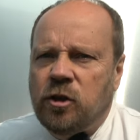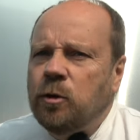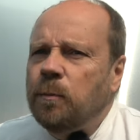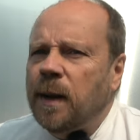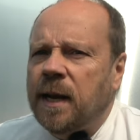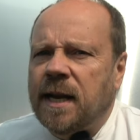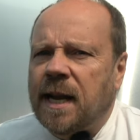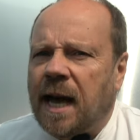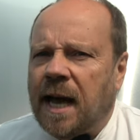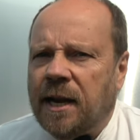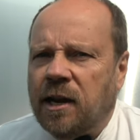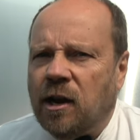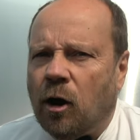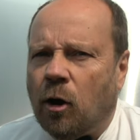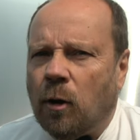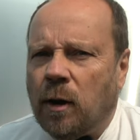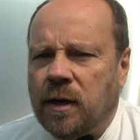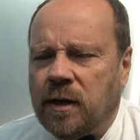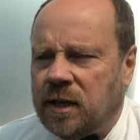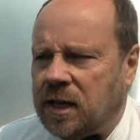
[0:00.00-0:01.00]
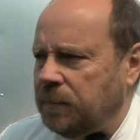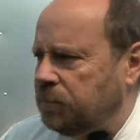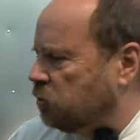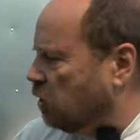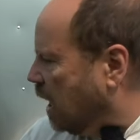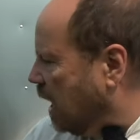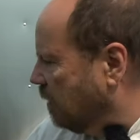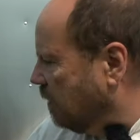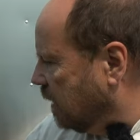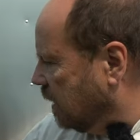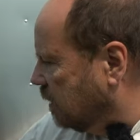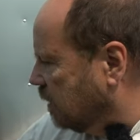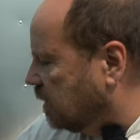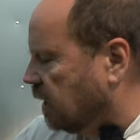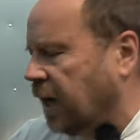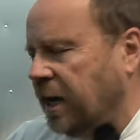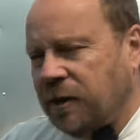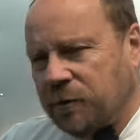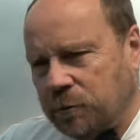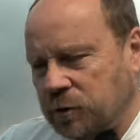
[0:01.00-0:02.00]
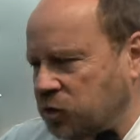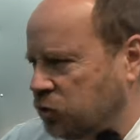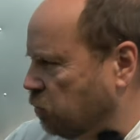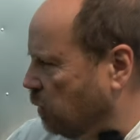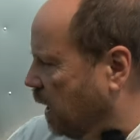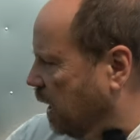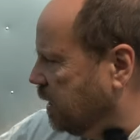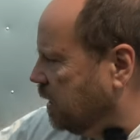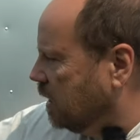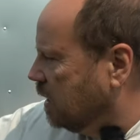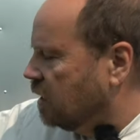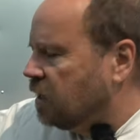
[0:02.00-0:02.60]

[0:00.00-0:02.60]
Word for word: you may not know it and keep driving and the tire will shred,